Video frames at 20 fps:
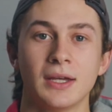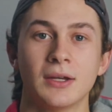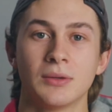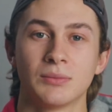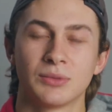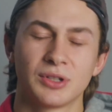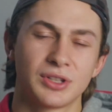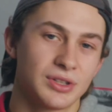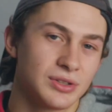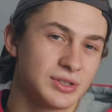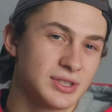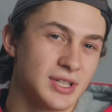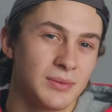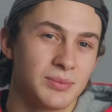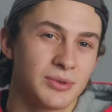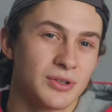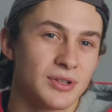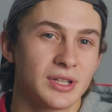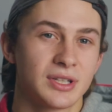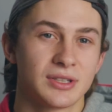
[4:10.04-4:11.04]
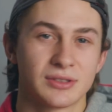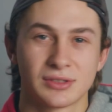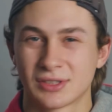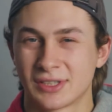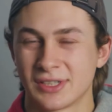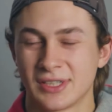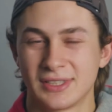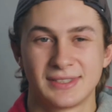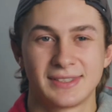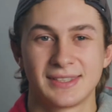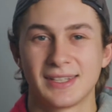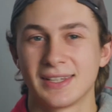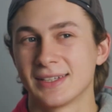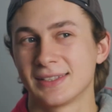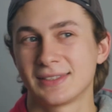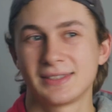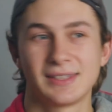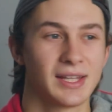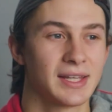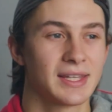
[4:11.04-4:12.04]
But you're going to see
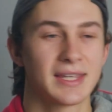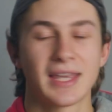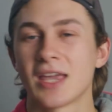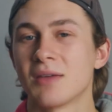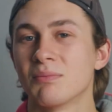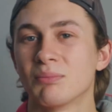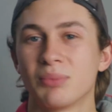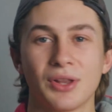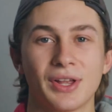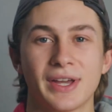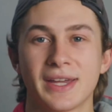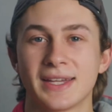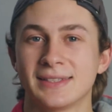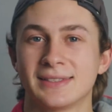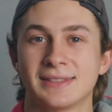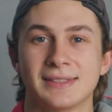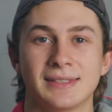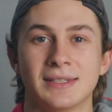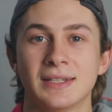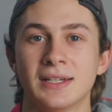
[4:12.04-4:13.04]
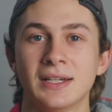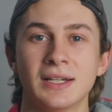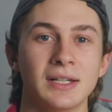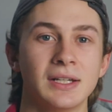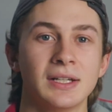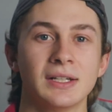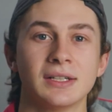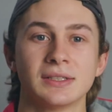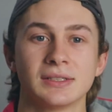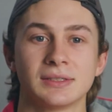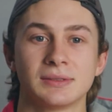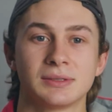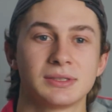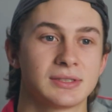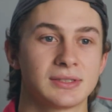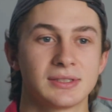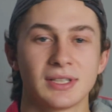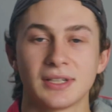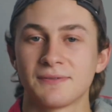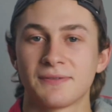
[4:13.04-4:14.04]
this in like gameplays and
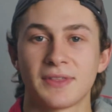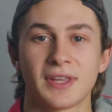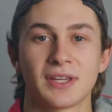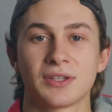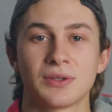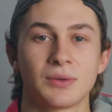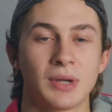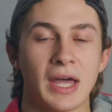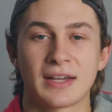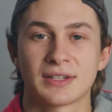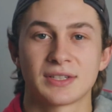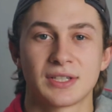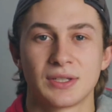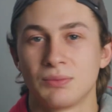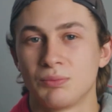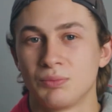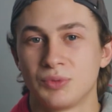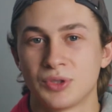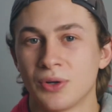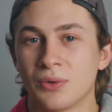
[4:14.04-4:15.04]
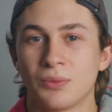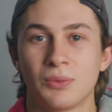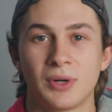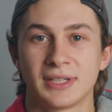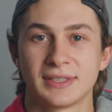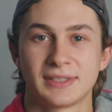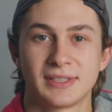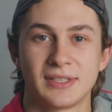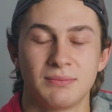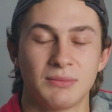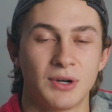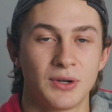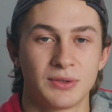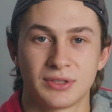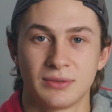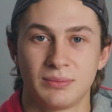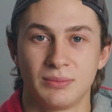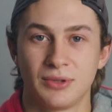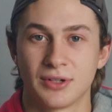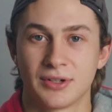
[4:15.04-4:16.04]
stuff that you actually don't want to see
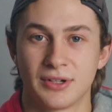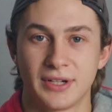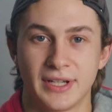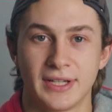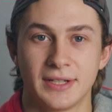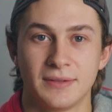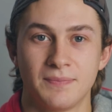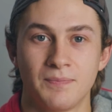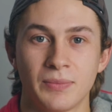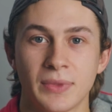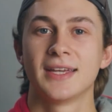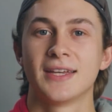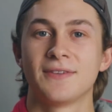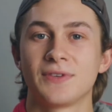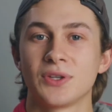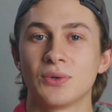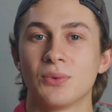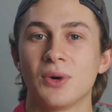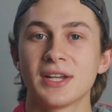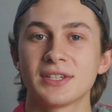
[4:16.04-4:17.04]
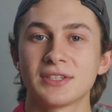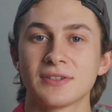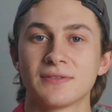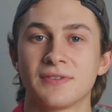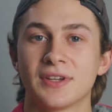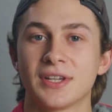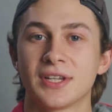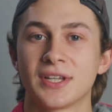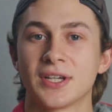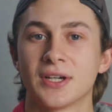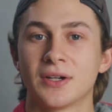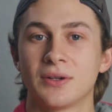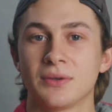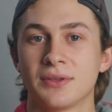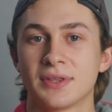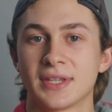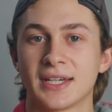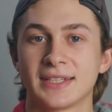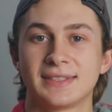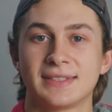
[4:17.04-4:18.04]
motion blur in. If you watch a video
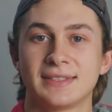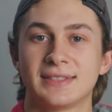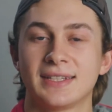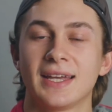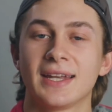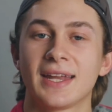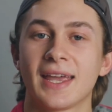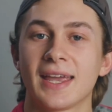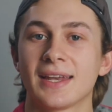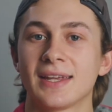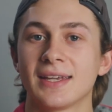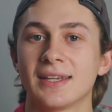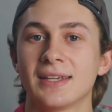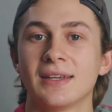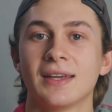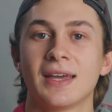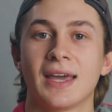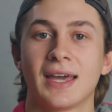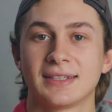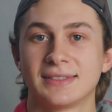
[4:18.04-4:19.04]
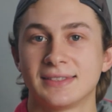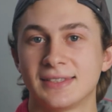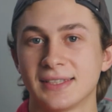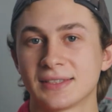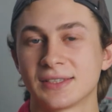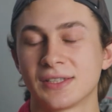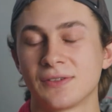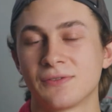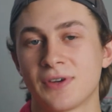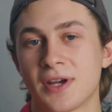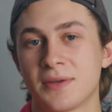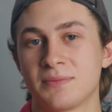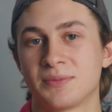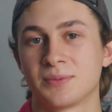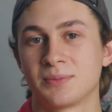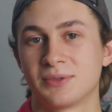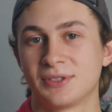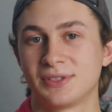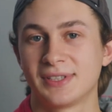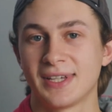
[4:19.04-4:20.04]
that's in 1080 at 60 frames
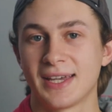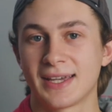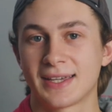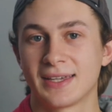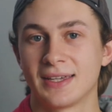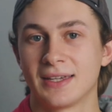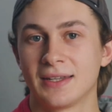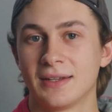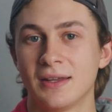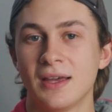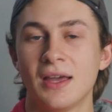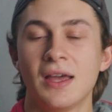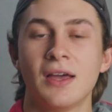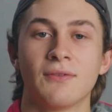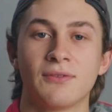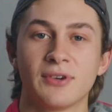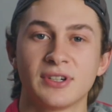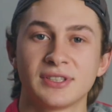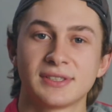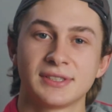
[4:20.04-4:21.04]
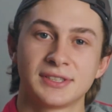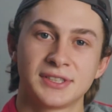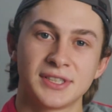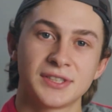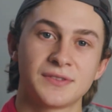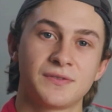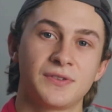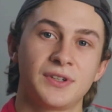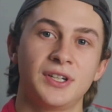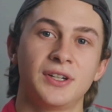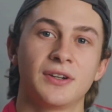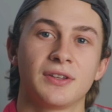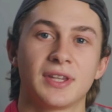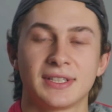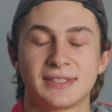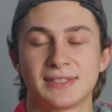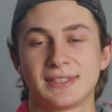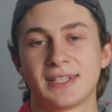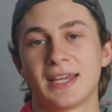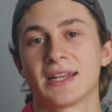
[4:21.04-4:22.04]
per second versus this video
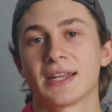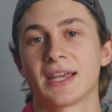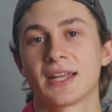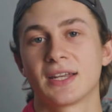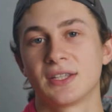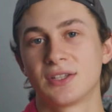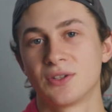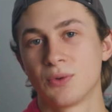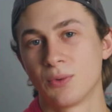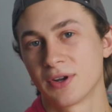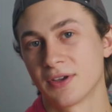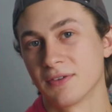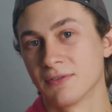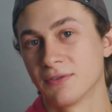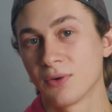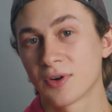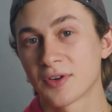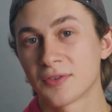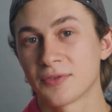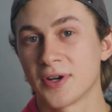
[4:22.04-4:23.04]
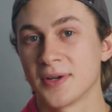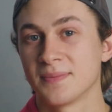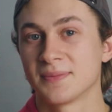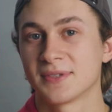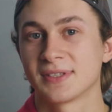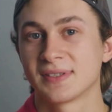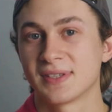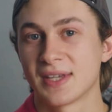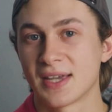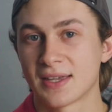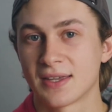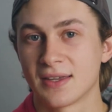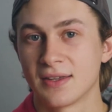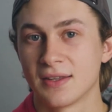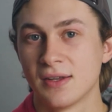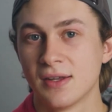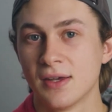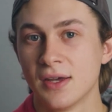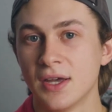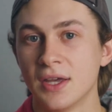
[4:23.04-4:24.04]
that's 1080 24 frames a second,
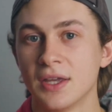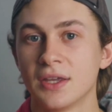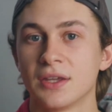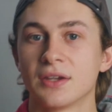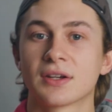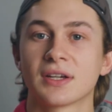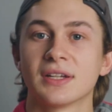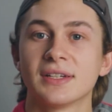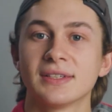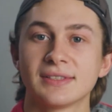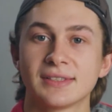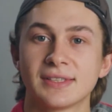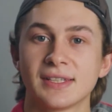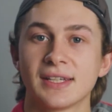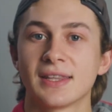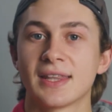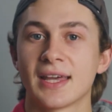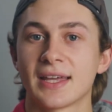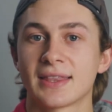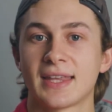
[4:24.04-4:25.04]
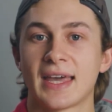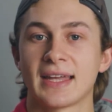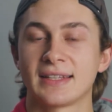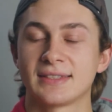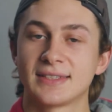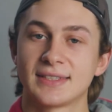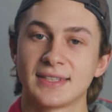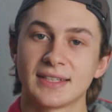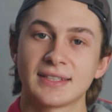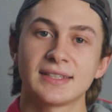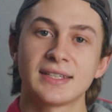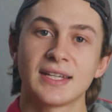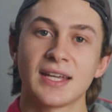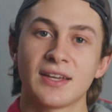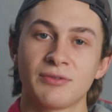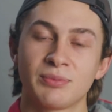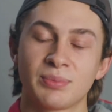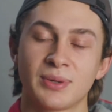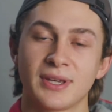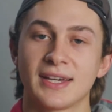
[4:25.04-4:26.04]
you're going to see that 60
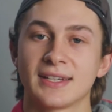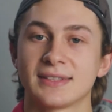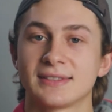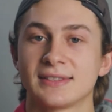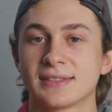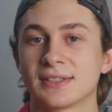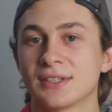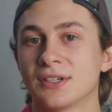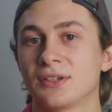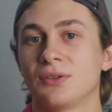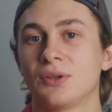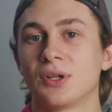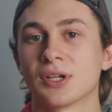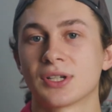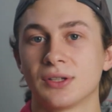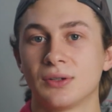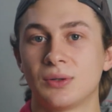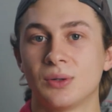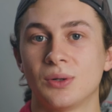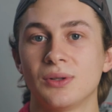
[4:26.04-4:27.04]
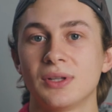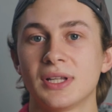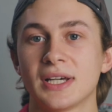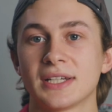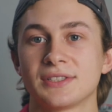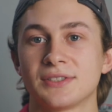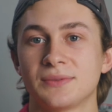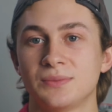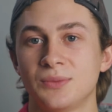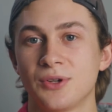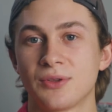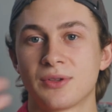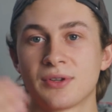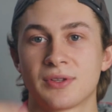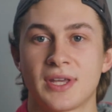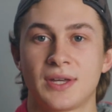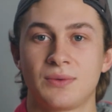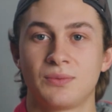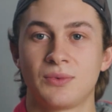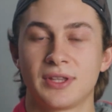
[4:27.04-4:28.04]
FPS is going to look a whole lot smoother
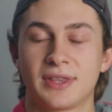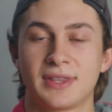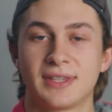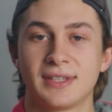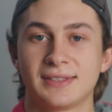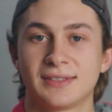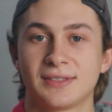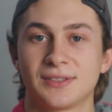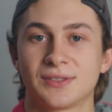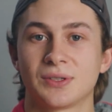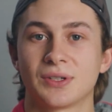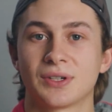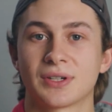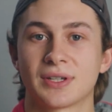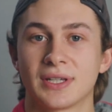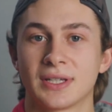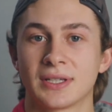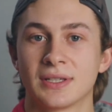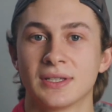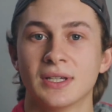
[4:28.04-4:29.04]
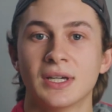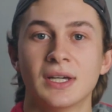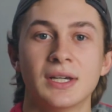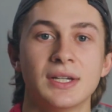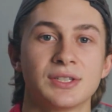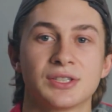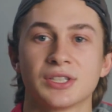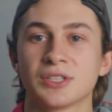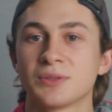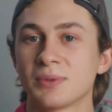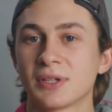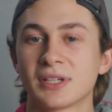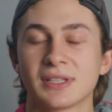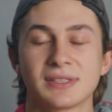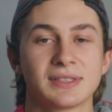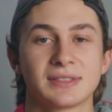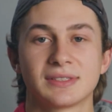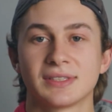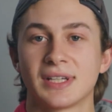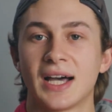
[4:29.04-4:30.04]
than what this is looking. Just
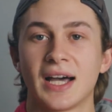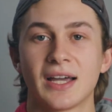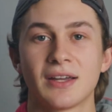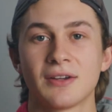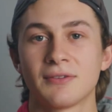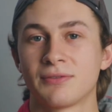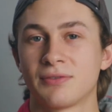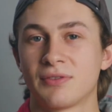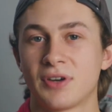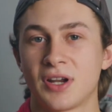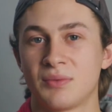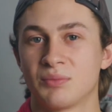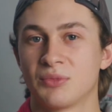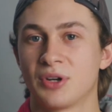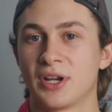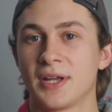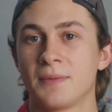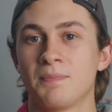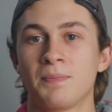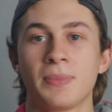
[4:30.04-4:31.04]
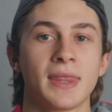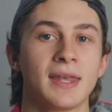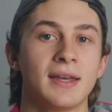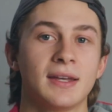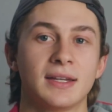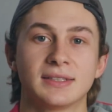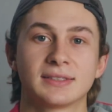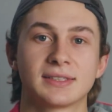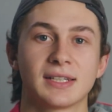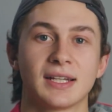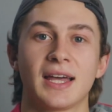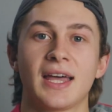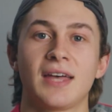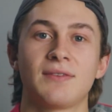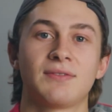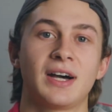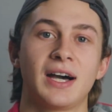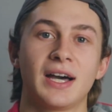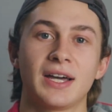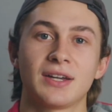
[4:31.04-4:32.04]
because it's a higher frame rate, it's going to
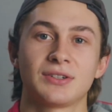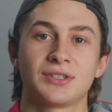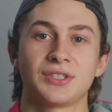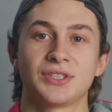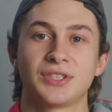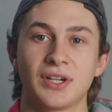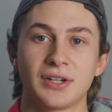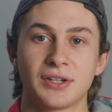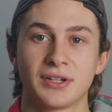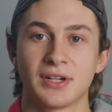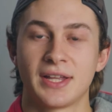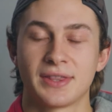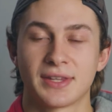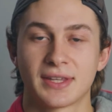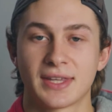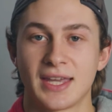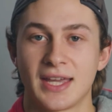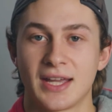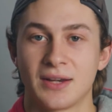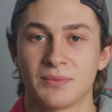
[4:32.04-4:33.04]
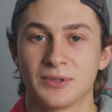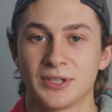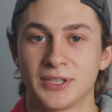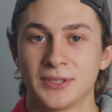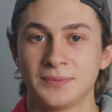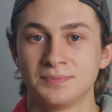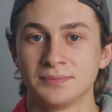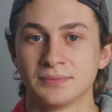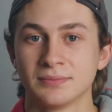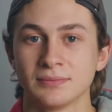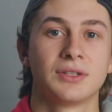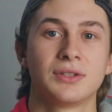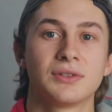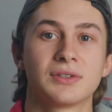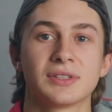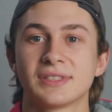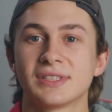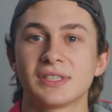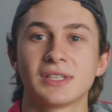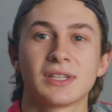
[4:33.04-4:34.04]
have a higher shutter on the camera. You
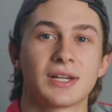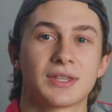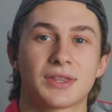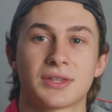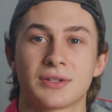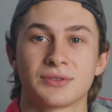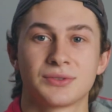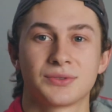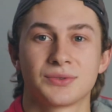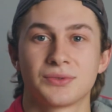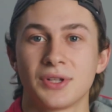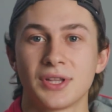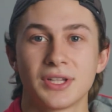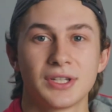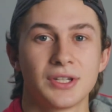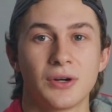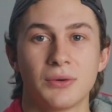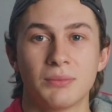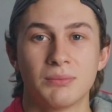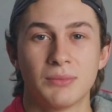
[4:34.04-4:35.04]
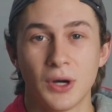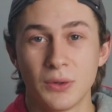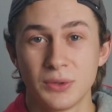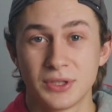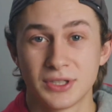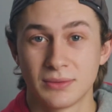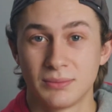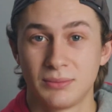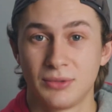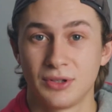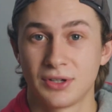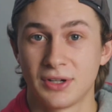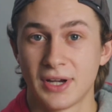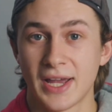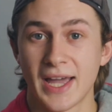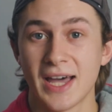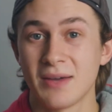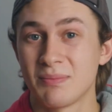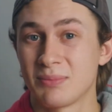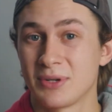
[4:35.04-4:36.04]
can see that there's really no motion blur
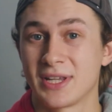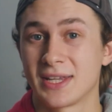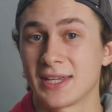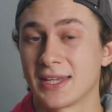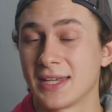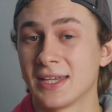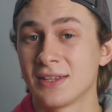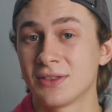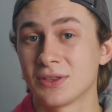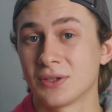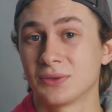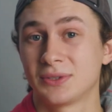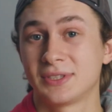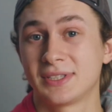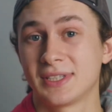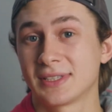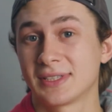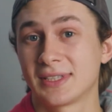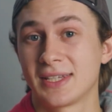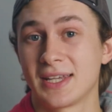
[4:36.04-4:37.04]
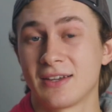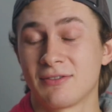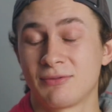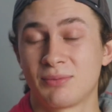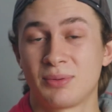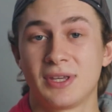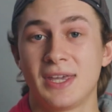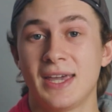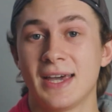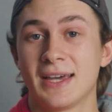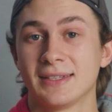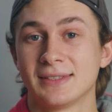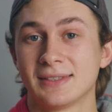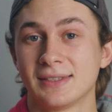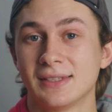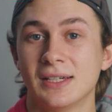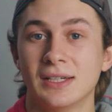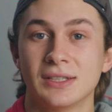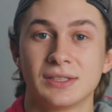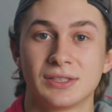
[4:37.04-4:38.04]
happening in those 60 FPS
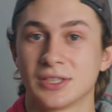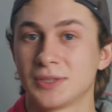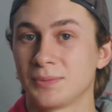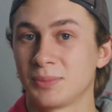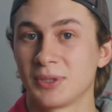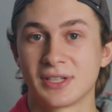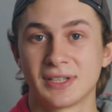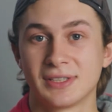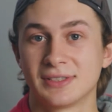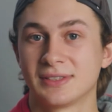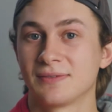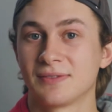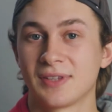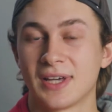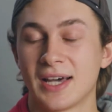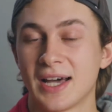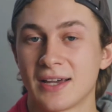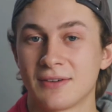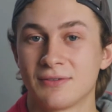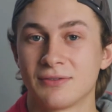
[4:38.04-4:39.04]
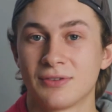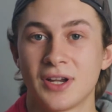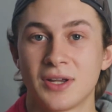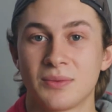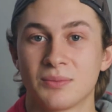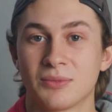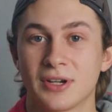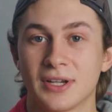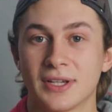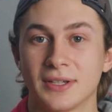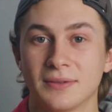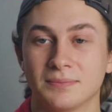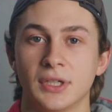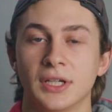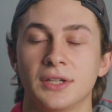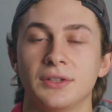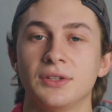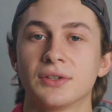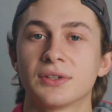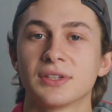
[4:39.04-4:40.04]
just because of the high frame rate.
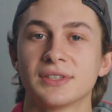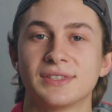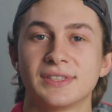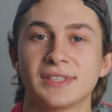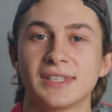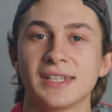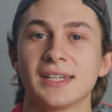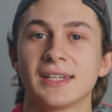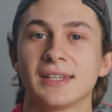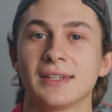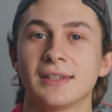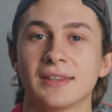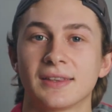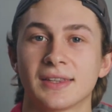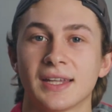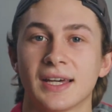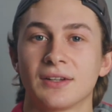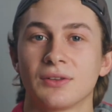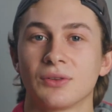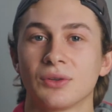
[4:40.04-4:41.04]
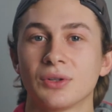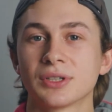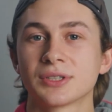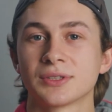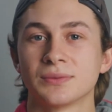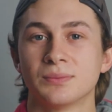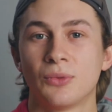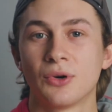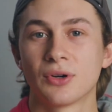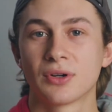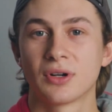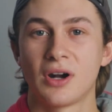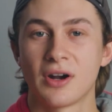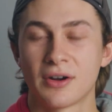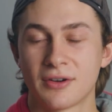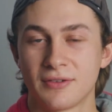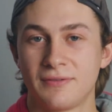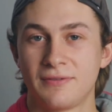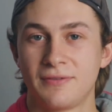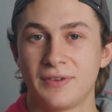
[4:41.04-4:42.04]
And you can see that it looks more
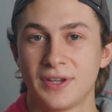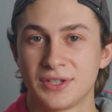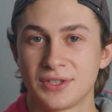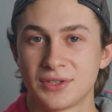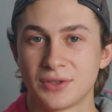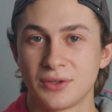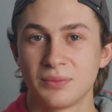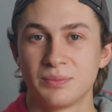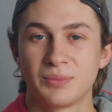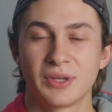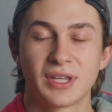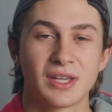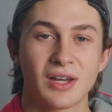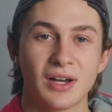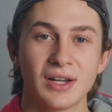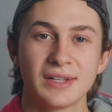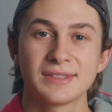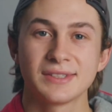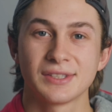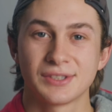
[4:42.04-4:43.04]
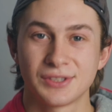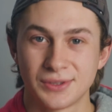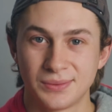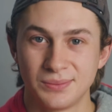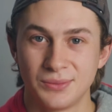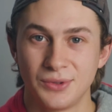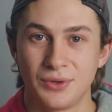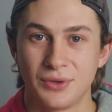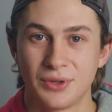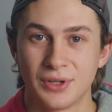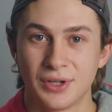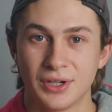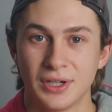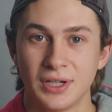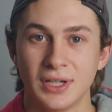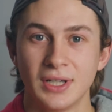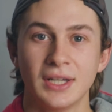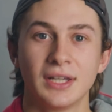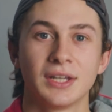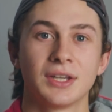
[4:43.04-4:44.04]
artificial because it's smoother.
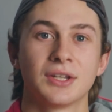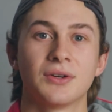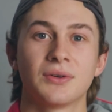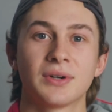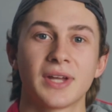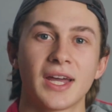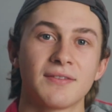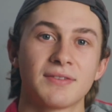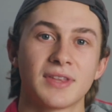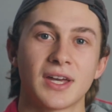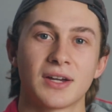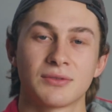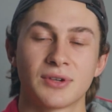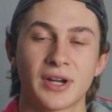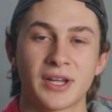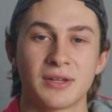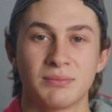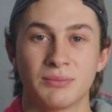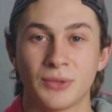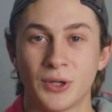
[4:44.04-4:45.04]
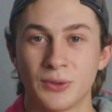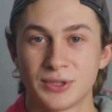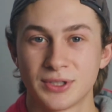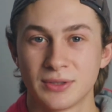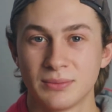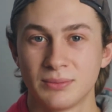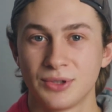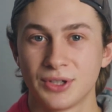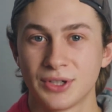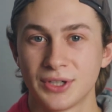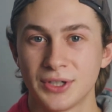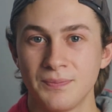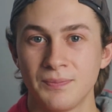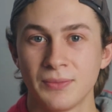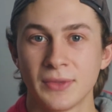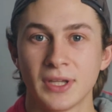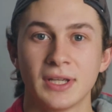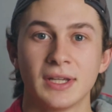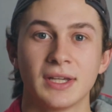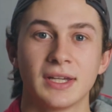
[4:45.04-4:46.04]
You don't have that right motion blur.
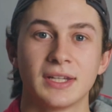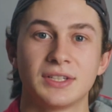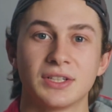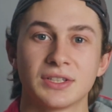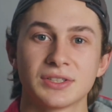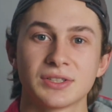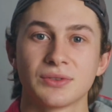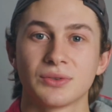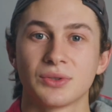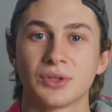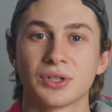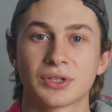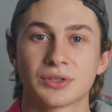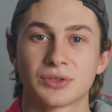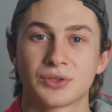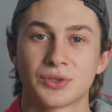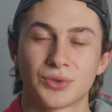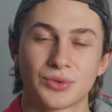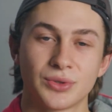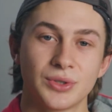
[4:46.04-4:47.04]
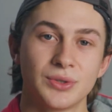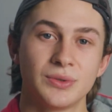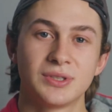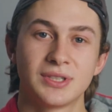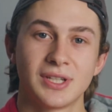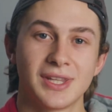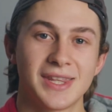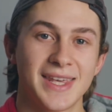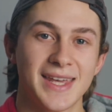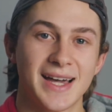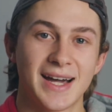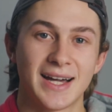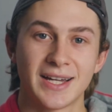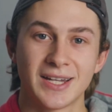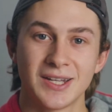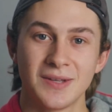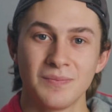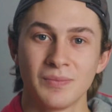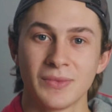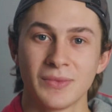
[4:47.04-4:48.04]
It doesn't look true to the
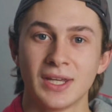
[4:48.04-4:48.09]
eye.